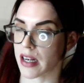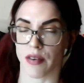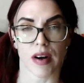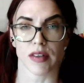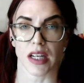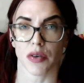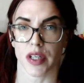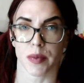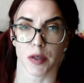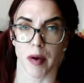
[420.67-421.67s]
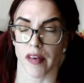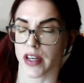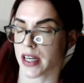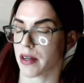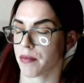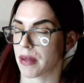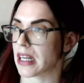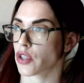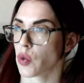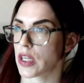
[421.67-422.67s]
and around that Christmas period, there,
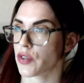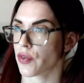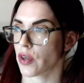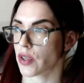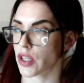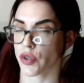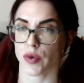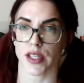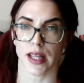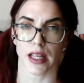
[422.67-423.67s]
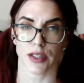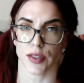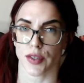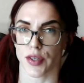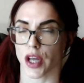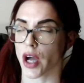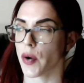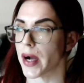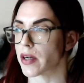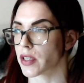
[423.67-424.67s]
there's always food, there's always things to do. You
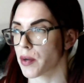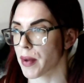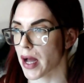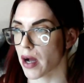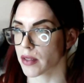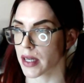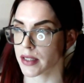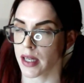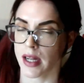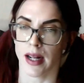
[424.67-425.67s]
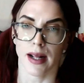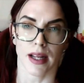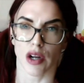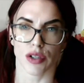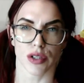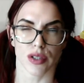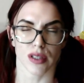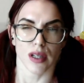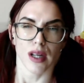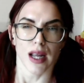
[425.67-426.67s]
go out and about. There's you're
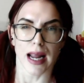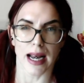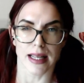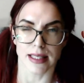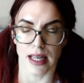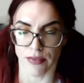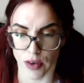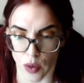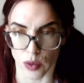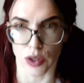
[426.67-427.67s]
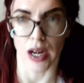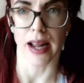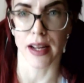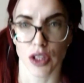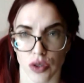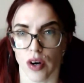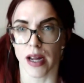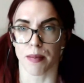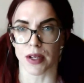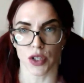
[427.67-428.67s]
just it is difficult to like
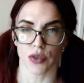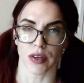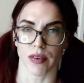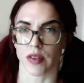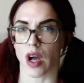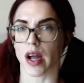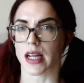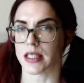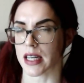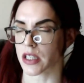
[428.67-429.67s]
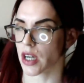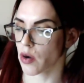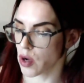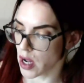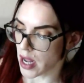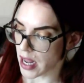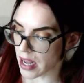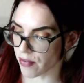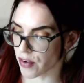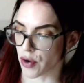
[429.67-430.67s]
try and be strict with dieting so
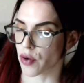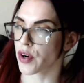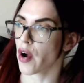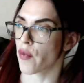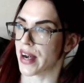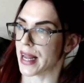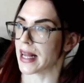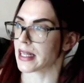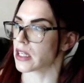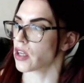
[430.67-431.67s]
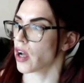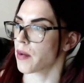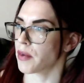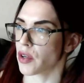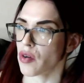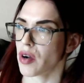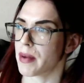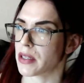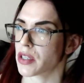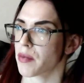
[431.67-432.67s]
if you're not ready at that time don't
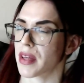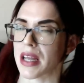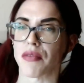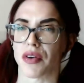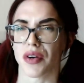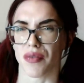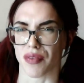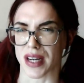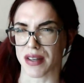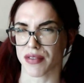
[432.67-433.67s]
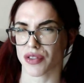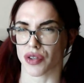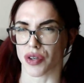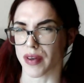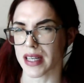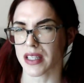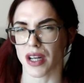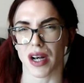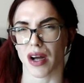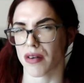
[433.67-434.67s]
commit to something if you're not ready to do
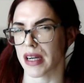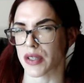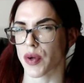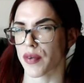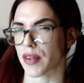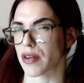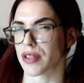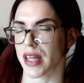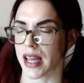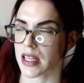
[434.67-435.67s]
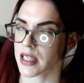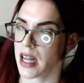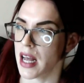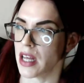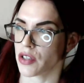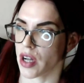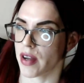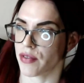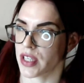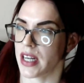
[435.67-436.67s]
it you know it's one of those things
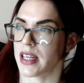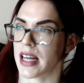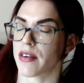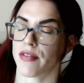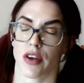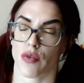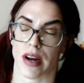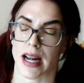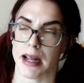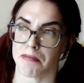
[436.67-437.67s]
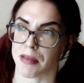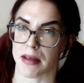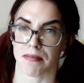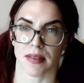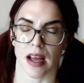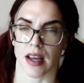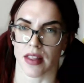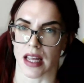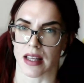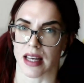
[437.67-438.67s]
so if she didn't feel ready then i
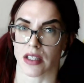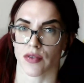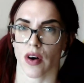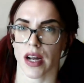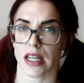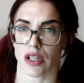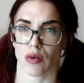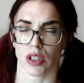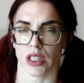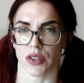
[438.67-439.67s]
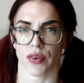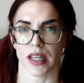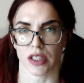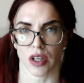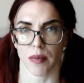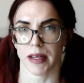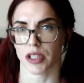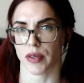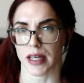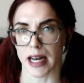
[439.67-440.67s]
think that's fine as long as she's ready to
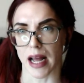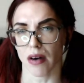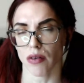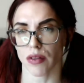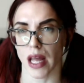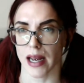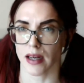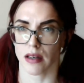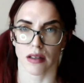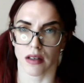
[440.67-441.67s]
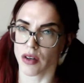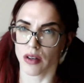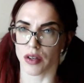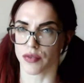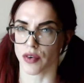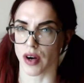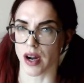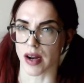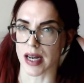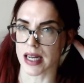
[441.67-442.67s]
commit to it now then good for
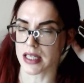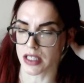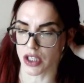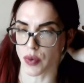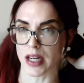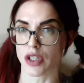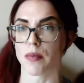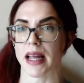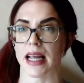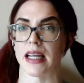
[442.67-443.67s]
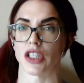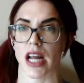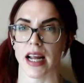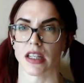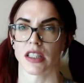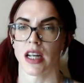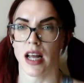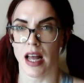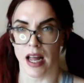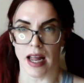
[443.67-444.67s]
her at least she's willing to make a change